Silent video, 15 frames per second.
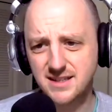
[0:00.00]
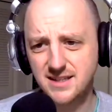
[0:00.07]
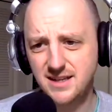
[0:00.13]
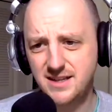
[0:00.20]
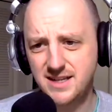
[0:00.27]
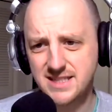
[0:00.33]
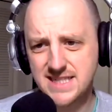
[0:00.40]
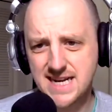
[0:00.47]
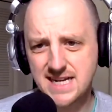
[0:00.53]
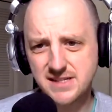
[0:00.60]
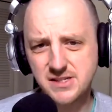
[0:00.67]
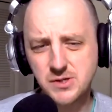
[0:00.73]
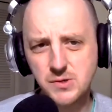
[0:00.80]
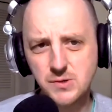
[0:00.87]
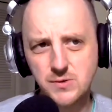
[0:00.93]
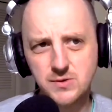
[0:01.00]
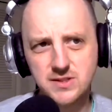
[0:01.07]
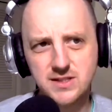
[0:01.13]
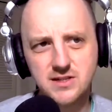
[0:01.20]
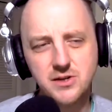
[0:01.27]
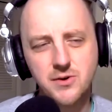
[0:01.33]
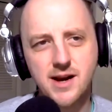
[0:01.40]
that's not to
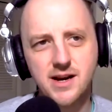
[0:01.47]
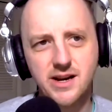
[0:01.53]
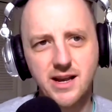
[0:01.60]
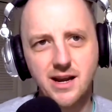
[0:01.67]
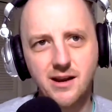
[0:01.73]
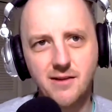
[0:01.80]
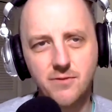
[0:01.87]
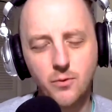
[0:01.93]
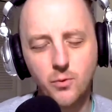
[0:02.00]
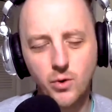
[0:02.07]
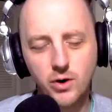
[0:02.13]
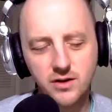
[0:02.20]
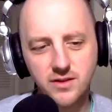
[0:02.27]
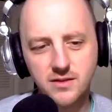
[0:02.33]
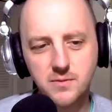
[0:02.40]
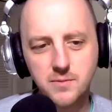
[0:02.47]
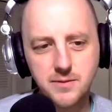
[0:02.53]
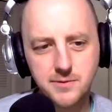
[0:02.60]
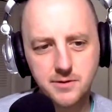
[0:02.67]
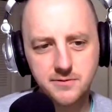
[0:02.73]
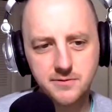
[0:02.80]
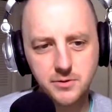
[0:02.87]
discredit any of the work that the
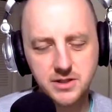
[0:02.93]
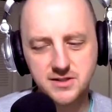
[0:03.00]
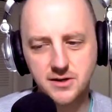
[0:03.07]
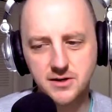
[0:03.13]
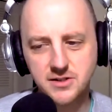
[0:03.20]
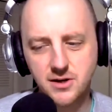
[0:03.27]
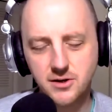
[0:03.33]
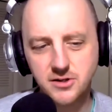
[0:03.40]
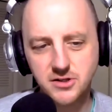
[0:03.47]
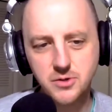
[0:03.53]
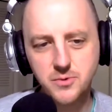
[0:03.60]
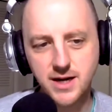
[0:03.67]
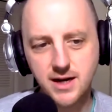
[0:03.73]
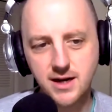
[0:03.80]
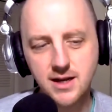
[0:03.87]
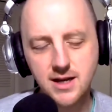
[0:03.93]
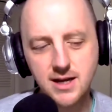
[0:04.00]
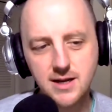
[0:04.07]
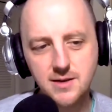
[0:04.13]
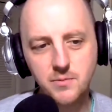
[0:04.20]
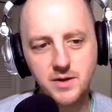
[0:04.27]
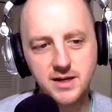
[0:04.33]
people of LucasArts are doing,
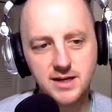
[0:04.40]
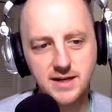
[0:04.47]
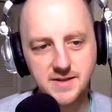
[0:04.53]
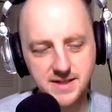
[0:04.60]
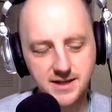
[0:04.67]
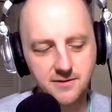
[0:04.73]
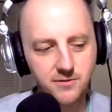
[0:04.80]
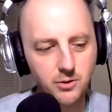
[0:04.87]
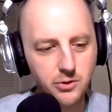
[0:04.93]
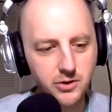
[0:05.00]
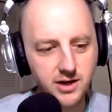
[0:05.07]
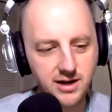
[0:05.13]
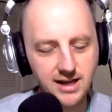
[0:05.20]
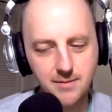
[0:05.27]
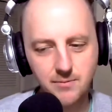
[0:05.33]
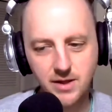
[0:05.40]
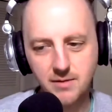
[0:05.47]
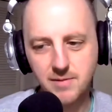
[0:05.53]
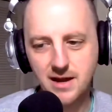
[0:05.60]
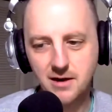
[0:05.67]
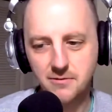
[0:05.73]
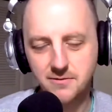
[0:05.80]
because like, if you look at a game like
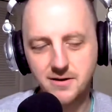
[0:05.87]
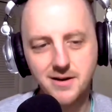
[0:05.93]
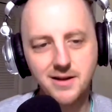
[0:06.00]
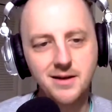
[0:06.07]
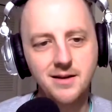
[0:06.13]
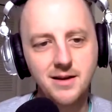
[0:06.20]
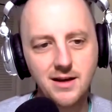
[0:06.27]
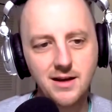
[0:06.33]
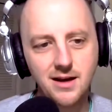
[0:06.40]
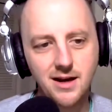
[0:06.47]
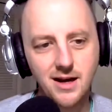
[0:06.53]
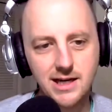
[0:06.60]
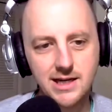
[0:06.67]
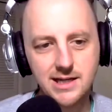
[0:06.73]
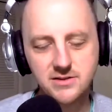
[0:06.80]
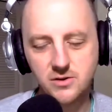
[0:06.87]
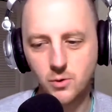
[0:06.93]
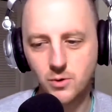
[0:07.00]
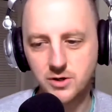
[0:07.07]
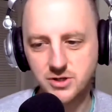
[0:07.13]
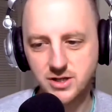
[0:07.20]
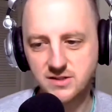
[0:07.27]
Battlefront, it's
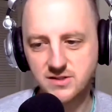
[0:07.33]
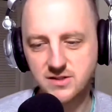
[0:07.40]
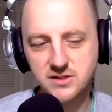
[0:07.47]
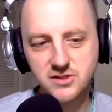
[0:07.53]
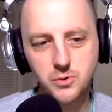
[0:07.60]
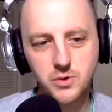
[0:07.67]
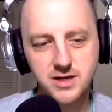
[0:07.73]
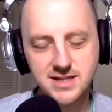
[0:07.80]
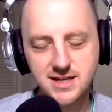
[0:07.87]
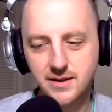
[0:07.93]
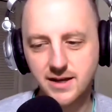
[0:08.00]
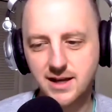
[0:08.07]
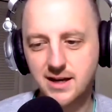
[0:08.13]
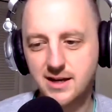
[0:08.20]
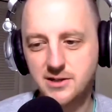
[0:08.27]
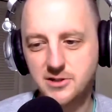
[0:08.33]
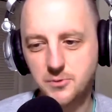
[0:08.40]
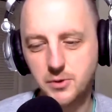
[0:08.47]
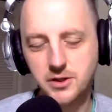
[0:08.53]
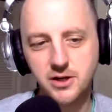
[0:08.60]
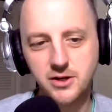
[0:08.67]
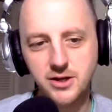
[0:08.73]
gorgeous. The storytelling in it is
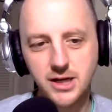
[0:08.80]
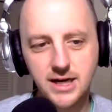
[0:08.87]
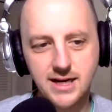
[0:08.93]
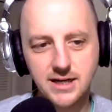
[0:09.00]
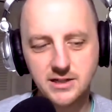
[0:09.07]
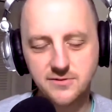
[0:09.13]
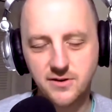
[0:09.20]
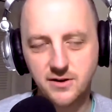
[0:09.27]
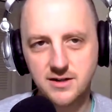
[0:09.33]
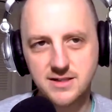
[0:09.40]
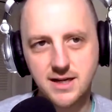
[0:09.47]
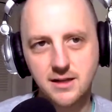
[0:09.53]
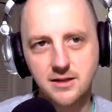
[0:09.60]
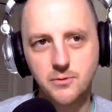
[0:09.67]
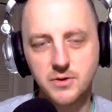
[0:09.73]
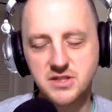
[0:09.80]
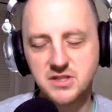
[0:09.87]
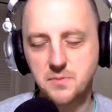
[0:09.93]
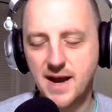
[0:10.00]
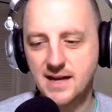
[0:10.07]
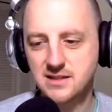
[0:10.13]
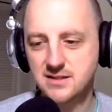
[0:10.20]
really good. And as far as like the
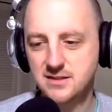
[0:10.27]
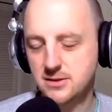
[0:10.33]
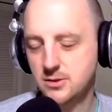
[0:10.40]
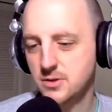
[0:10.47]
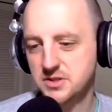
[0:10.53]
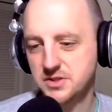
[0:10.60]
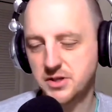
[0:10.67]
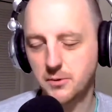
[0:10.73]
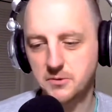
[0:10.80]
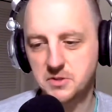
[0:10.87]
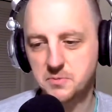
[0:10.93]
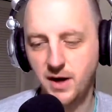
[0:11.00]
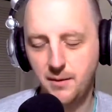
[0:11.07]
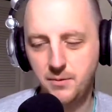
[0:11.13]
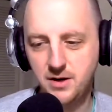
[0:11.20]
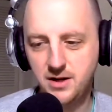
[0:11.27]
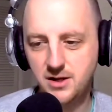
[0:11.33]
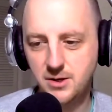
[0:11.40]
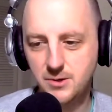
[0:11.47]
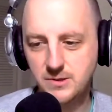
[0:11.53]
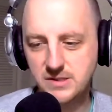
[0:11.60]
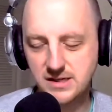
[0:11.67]
respect to the Star Wars property
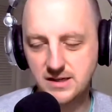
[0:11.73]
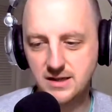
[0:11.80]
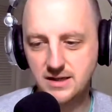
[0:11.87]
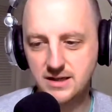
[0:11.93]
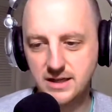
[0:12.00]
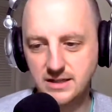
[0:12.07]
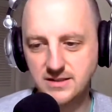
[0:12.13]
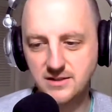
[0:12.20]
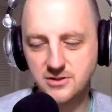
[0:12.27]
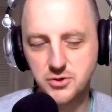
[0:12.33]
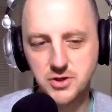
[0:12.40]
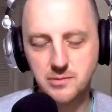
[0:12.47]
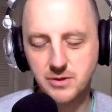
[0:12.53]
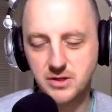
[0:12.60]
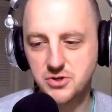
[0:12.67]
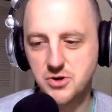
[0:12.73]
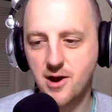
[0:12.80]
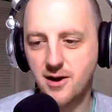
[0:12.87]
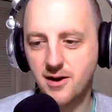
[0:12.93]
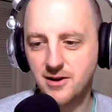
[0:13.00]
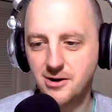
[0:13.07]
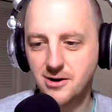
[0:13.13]
goes, it's extremely
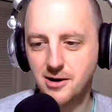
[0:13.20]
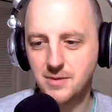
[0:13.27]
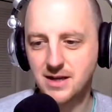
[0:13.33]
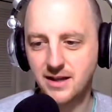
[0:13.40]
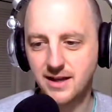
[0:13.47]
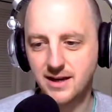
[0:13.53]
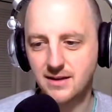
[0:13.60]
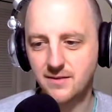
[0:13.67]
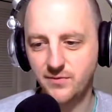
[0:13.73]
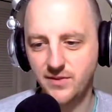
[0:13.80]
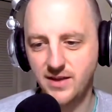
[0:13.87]
strong. You know what I mean? Like,